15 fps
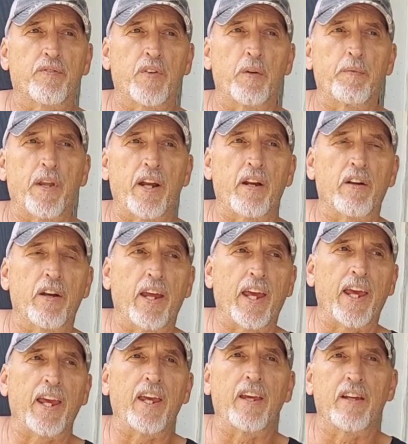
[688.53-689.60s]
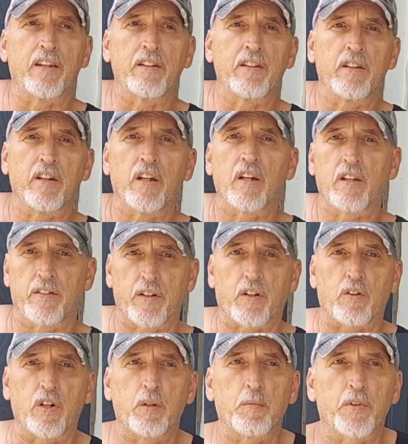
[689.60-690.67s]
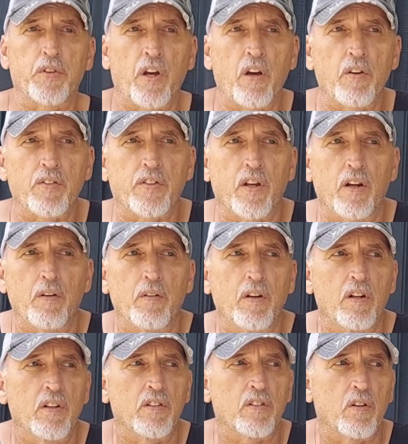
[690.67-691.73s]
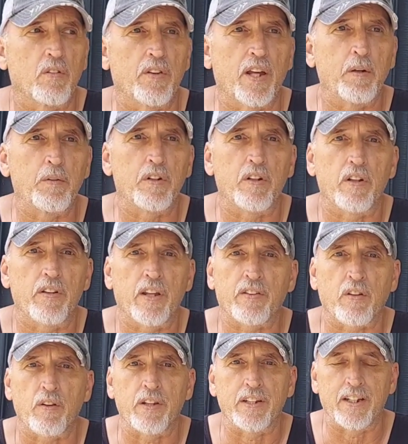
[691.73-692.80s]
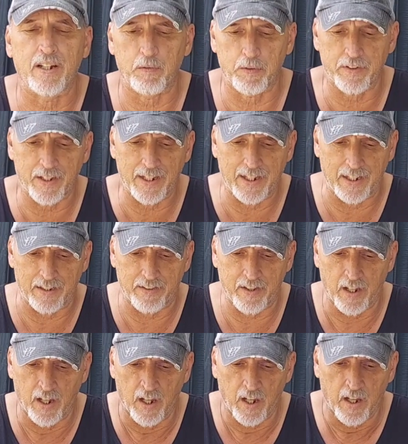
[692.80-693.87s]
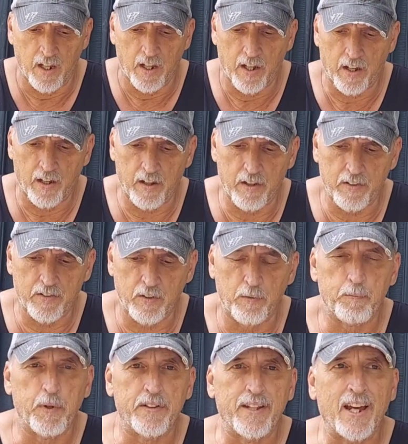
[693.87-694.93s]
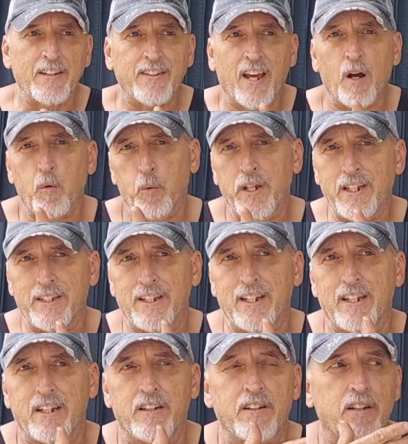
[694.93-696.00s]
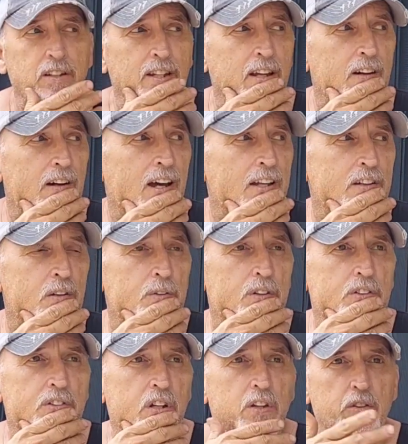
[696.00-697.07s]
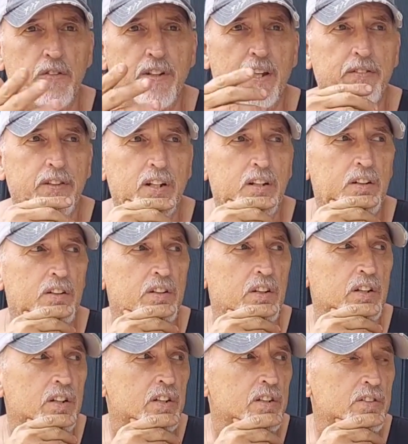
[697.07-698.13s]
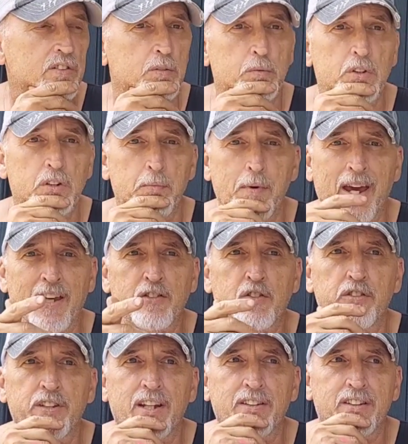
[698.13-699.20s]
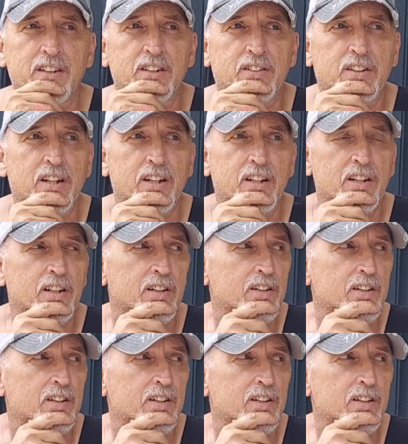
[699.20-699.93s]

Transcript: from there, and the crumbles also. So that's all they did was eat. But that's how we did it. Now, I know there's others out there, some really masters at this that